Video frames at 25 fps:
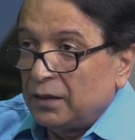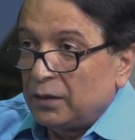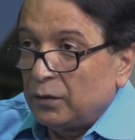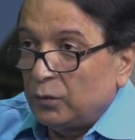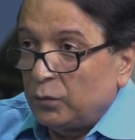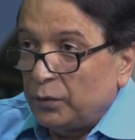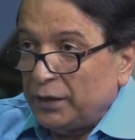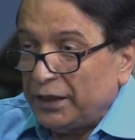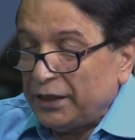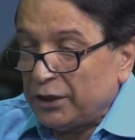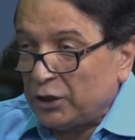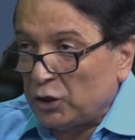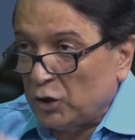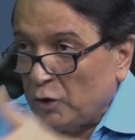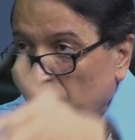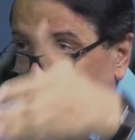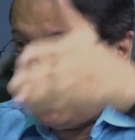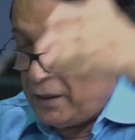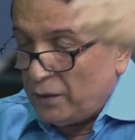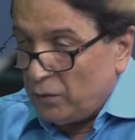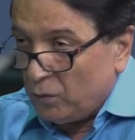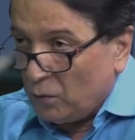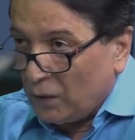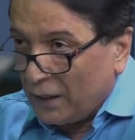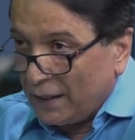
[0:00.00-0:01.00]
We should
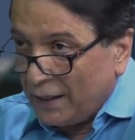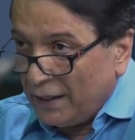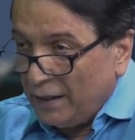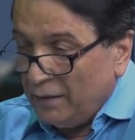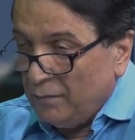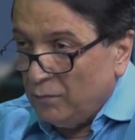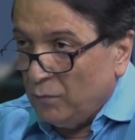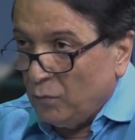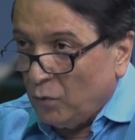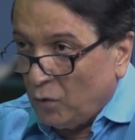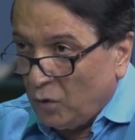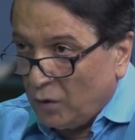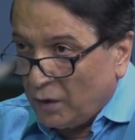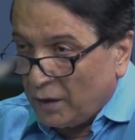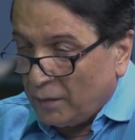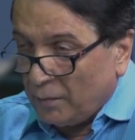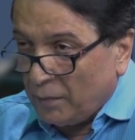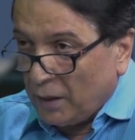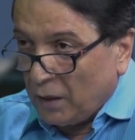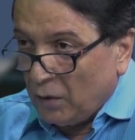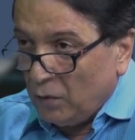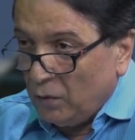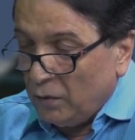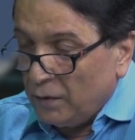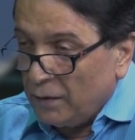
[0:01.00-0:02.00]
be worrying more
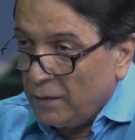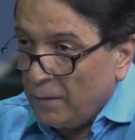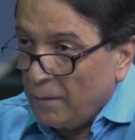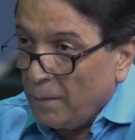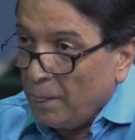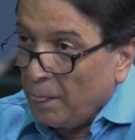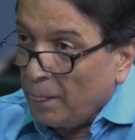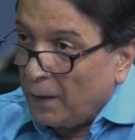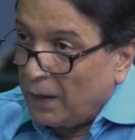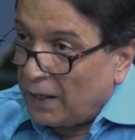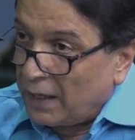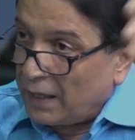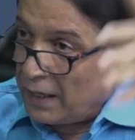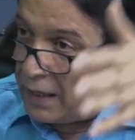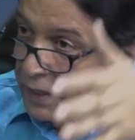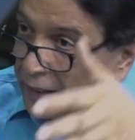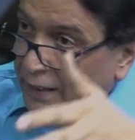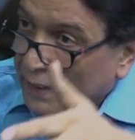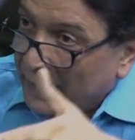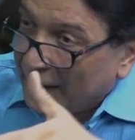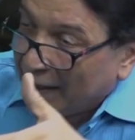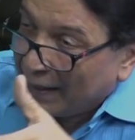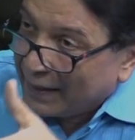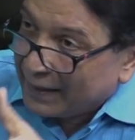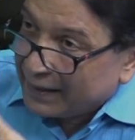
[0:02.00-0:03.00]
about
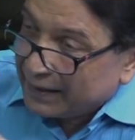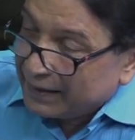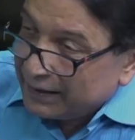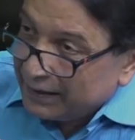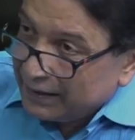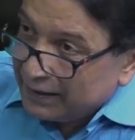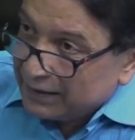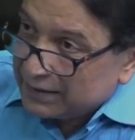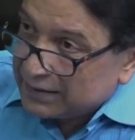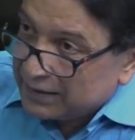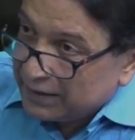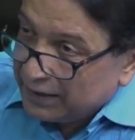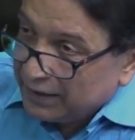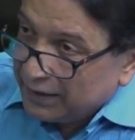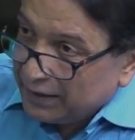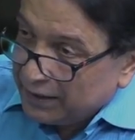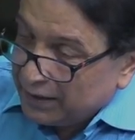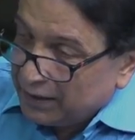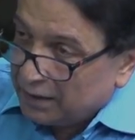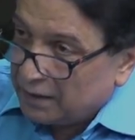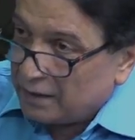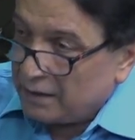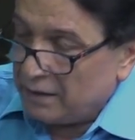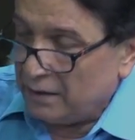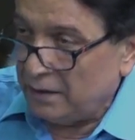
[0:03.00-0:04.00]
our Achilles heel.